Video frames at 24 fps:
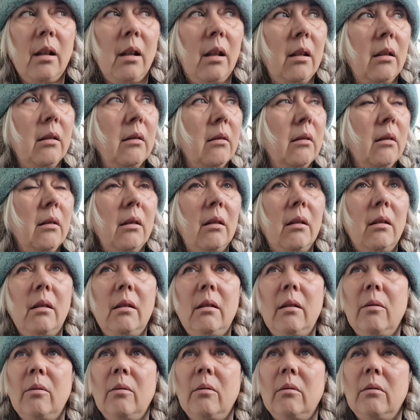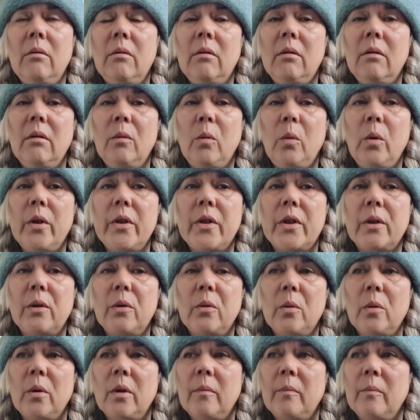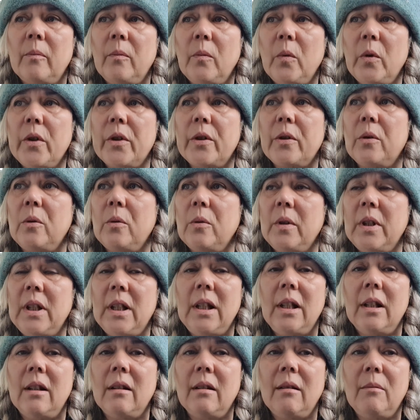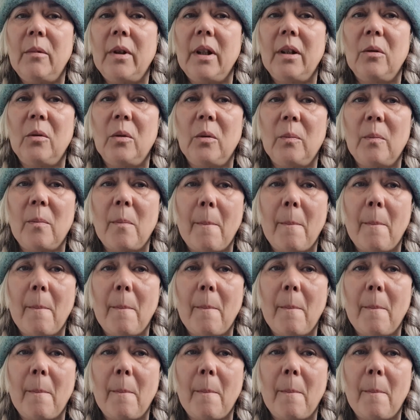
and what's growing here. Well,